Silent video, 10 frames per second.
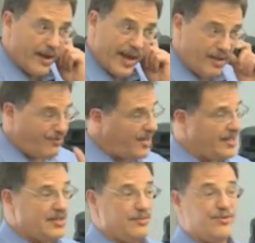And if it
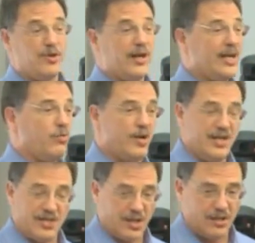isn't for any
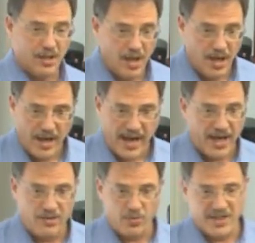reason,
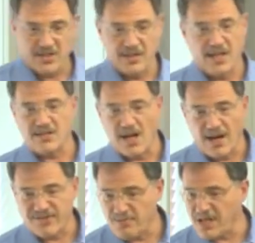and the reason doesn't
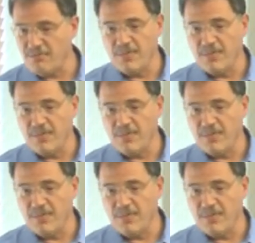have to be a